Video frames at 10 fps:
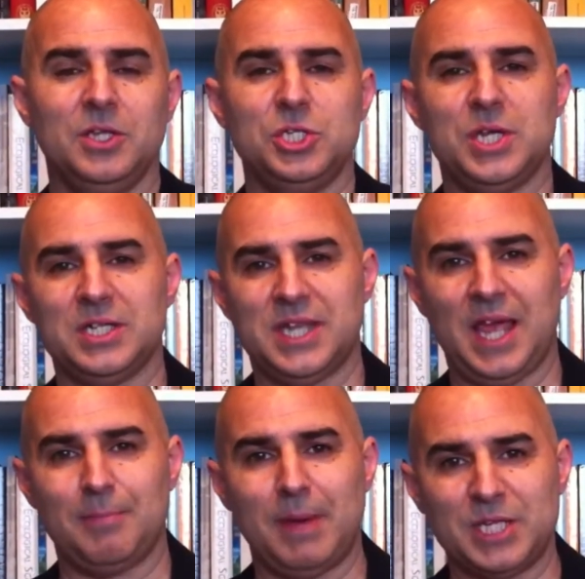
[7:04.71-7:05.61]
just
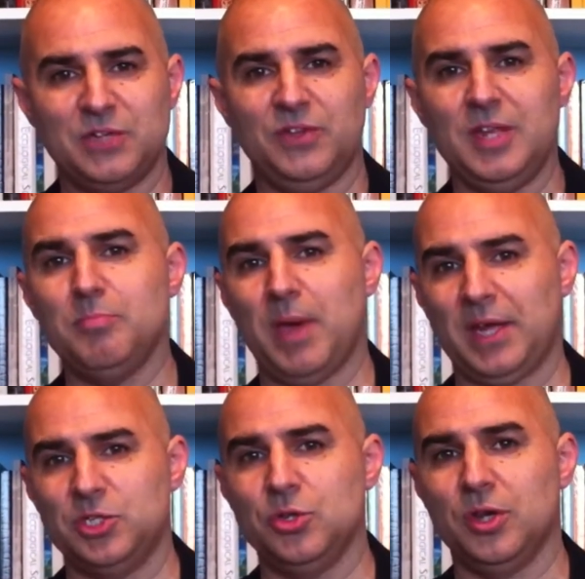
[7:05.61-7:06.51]
how much of an
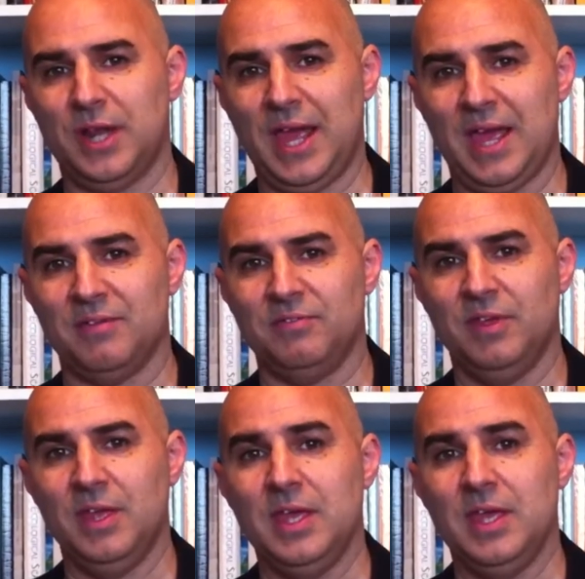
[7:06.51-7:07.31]
impact you can have